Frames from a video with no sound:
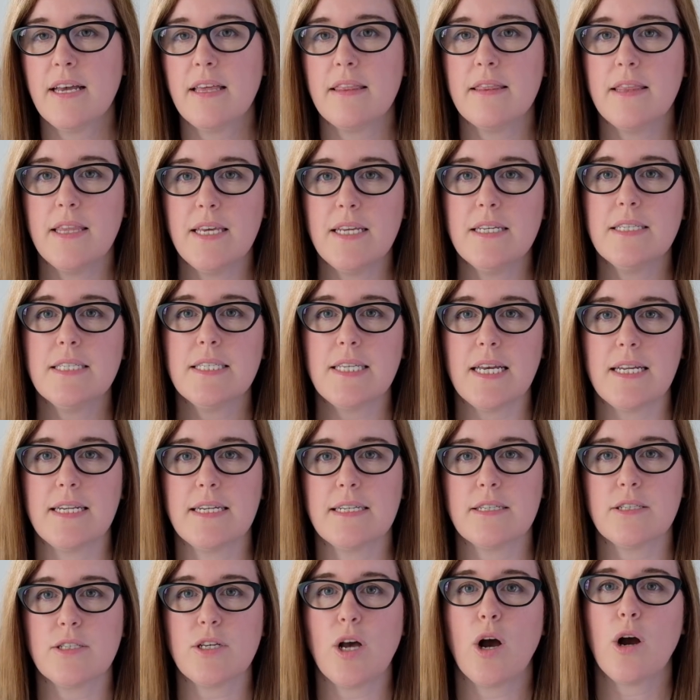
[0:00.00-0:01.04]
These
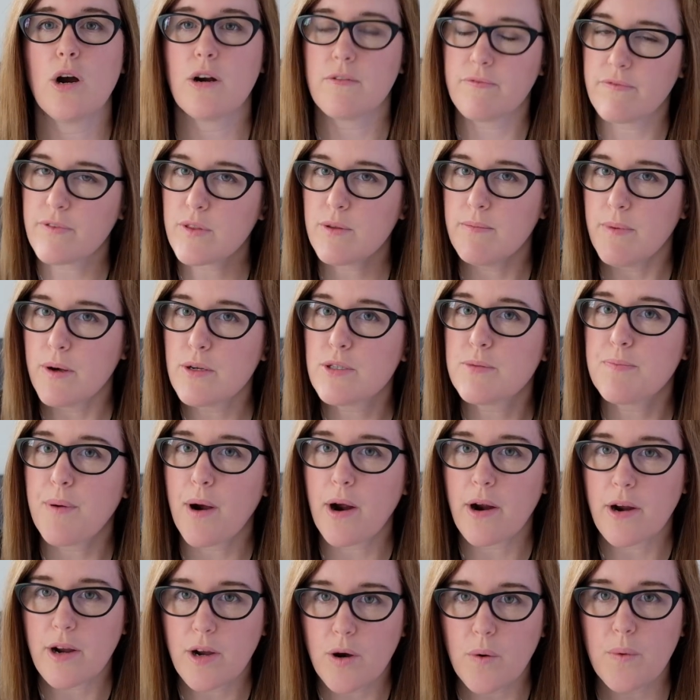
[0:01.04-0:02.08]
settings are, for the most part,